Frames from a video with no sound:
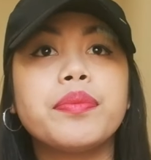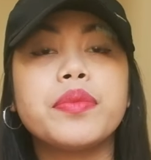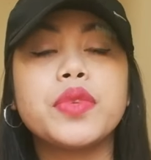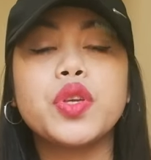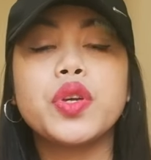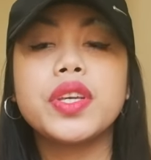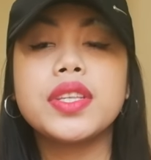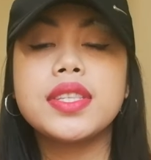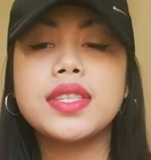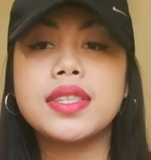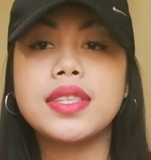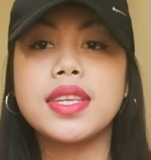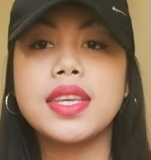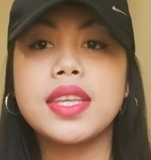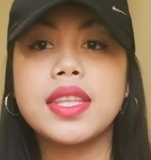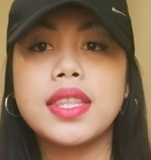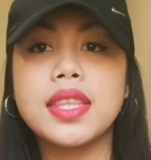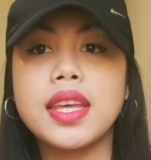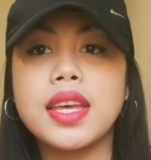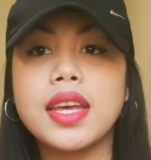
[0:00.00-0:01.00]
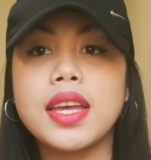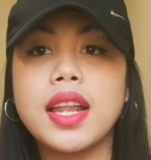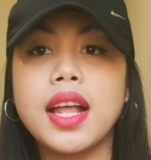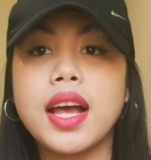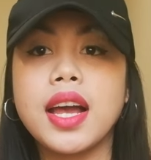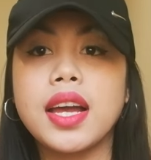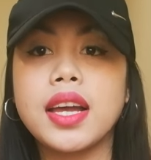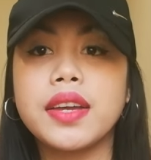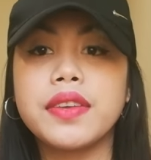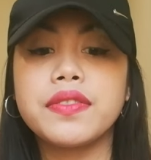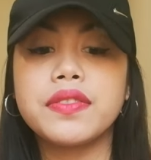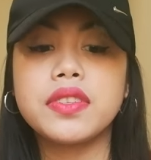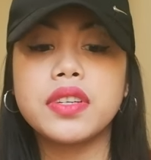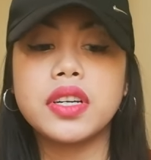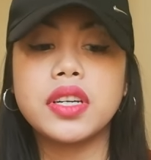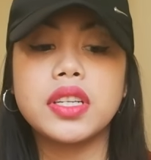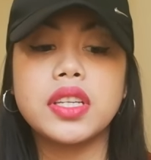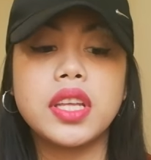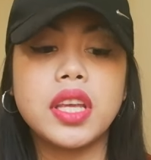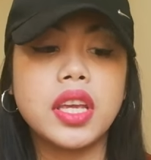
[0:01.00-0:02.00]
you can see that I've
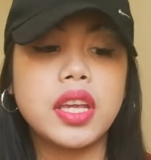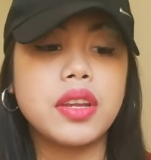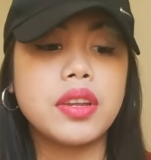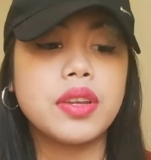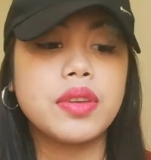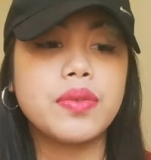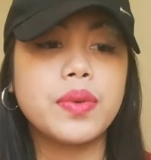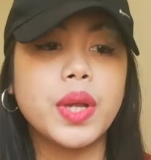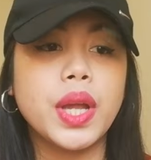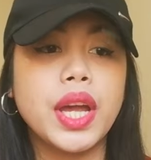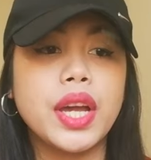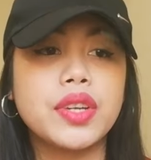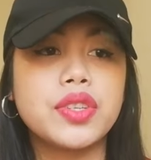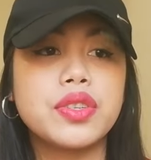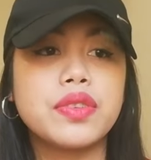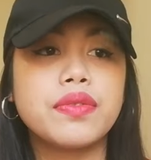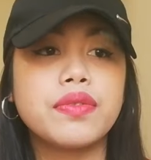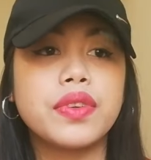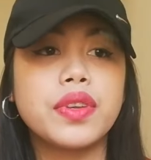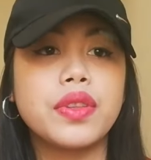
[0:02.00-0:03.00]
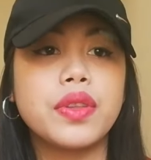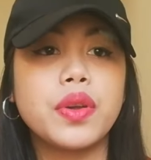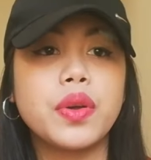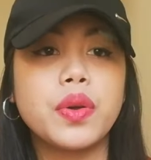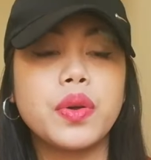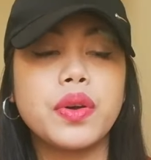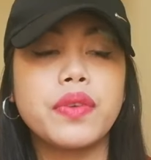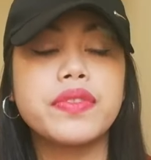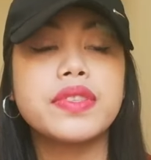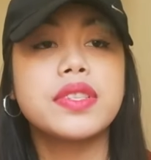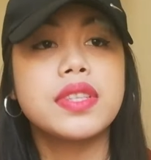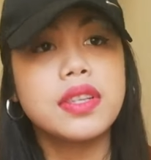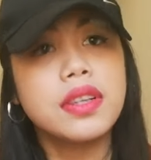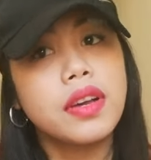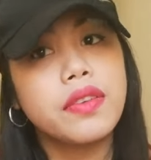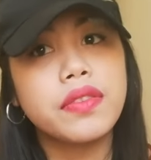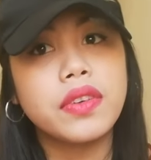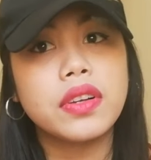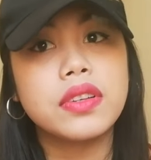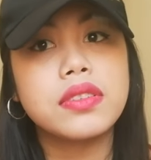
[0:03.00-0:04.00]
done a reaction video of
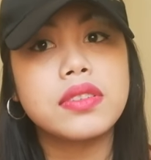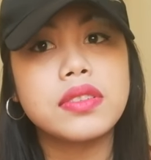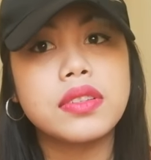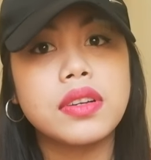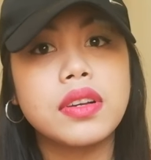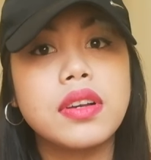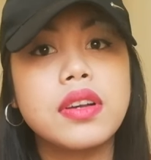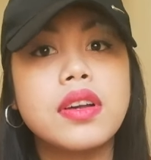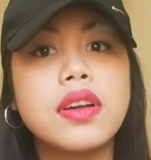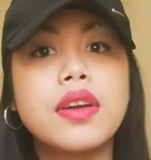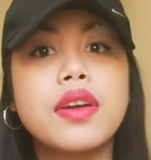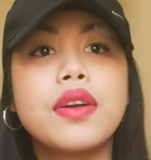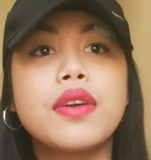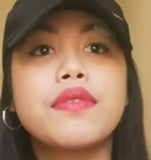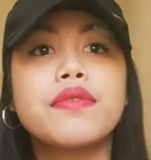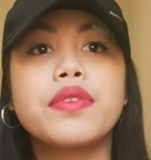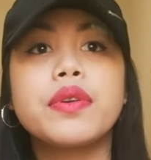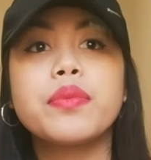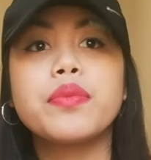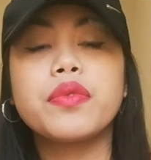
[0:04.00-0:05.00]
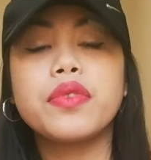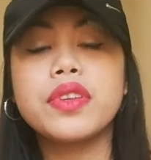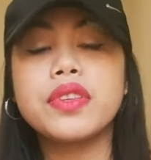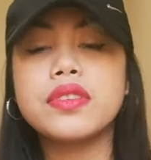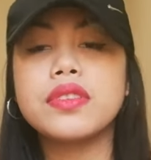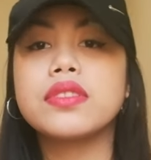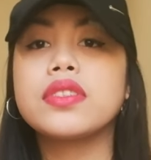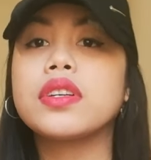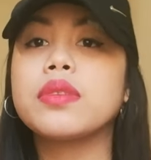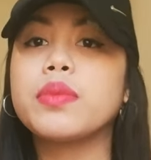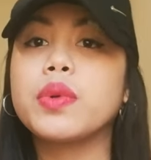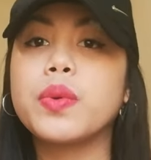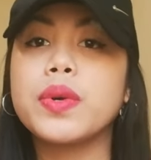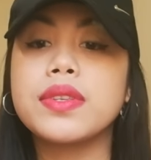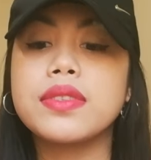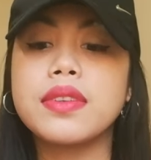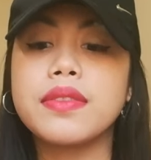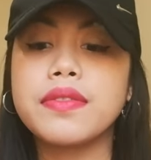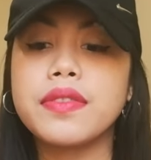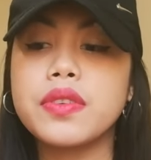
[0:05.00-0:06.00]
sing-off also from
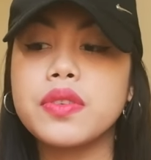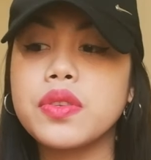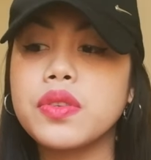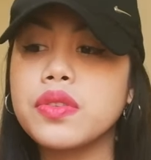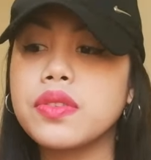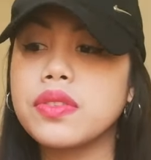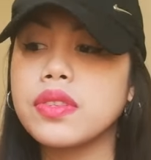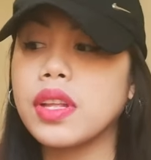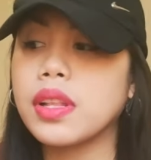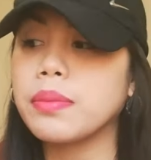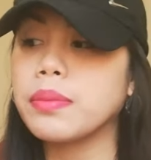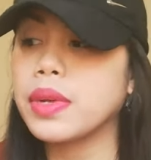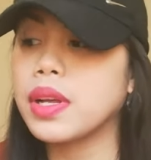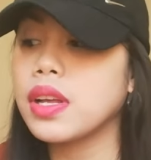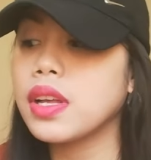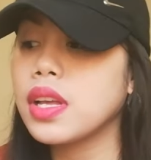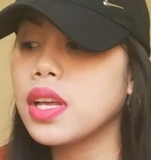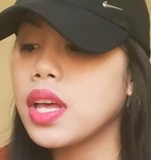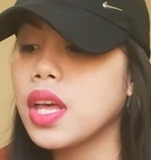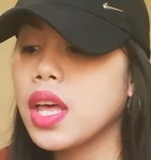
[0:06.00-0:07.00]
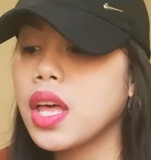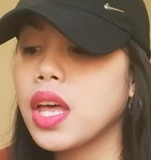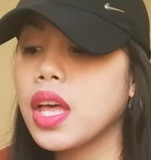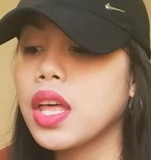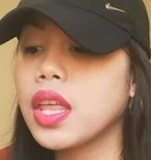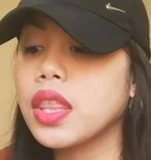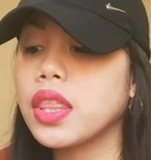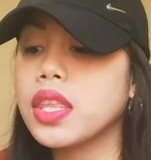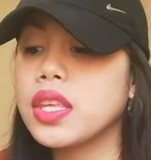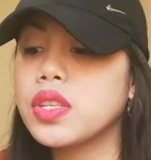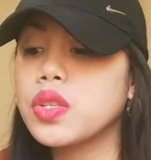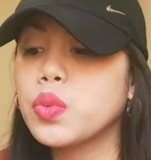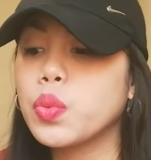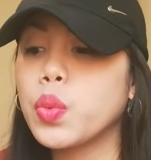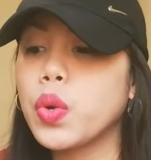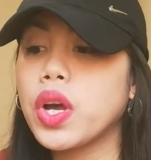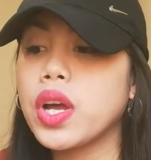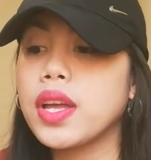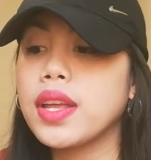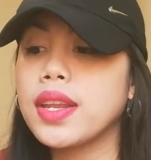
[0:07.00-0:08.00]
RezaDarmawangsa versus Salma. This
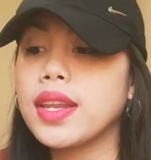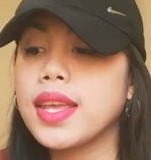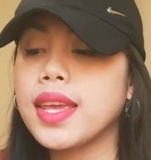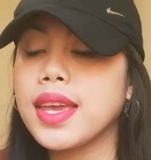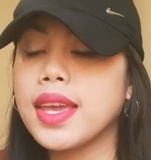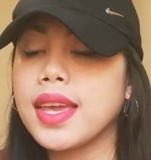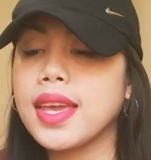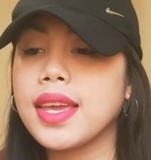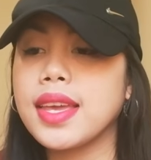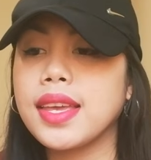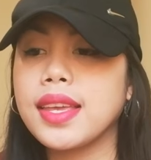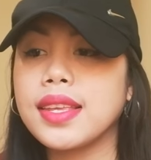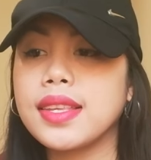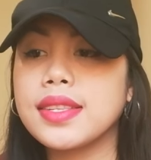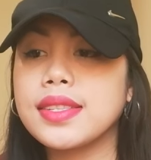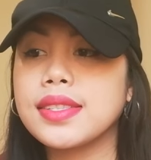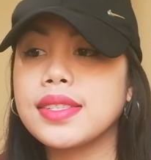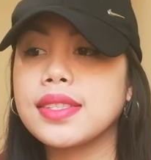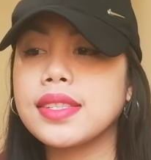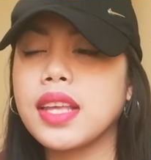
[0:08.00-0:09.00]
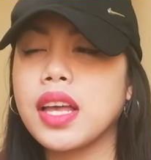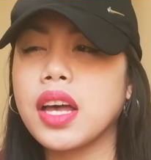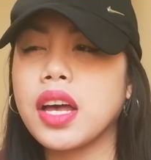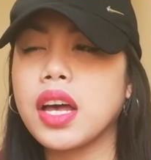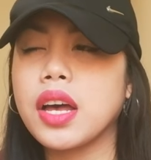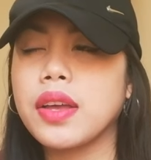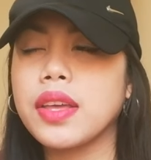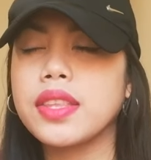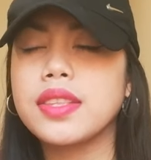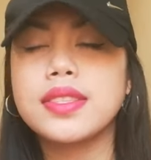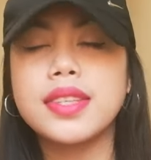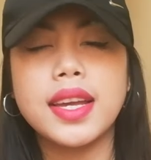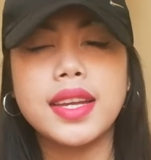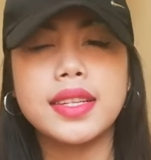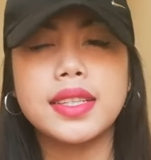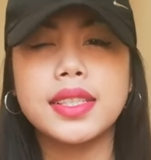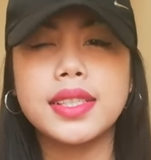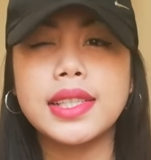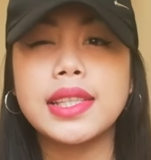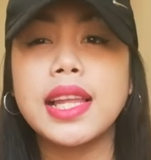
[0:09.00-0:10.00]
one is
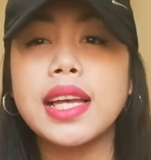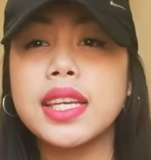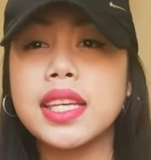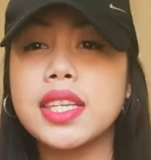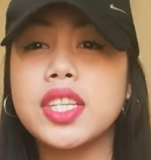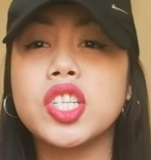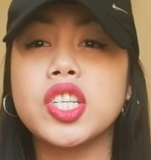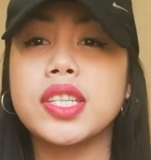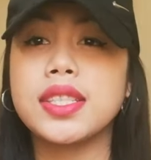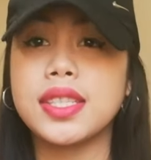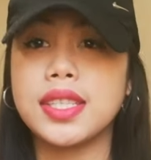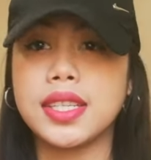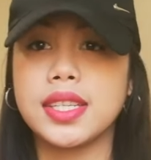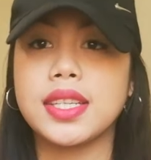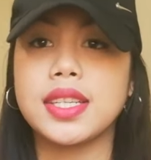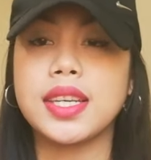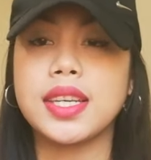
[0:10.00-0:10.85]
entitled Lagi Shanti.